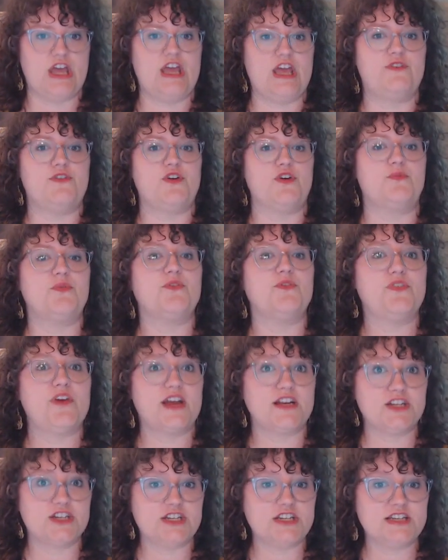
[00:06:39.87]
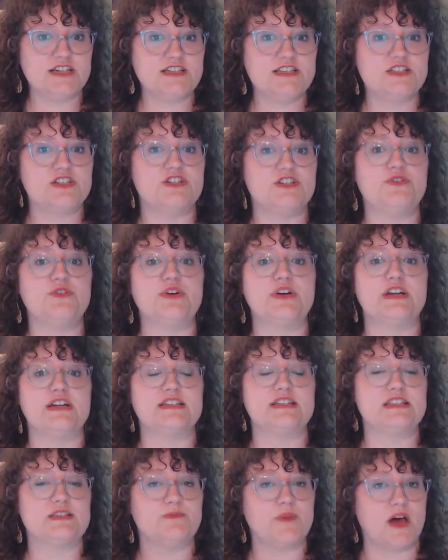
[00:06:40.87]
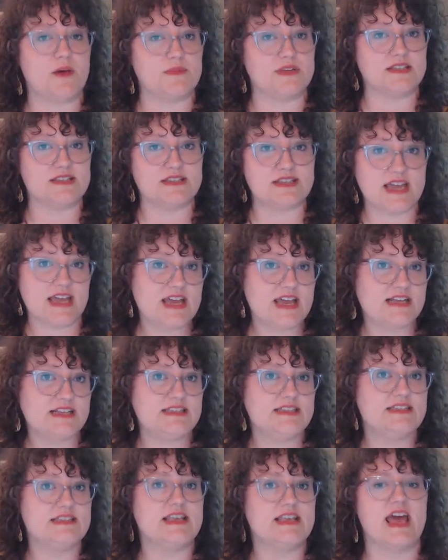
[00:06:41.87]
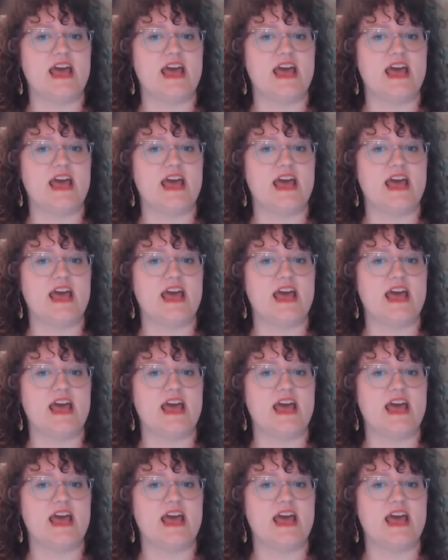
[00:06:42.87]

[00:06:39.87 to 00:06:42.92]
If you're a perfectionist, you are going to spot mistakes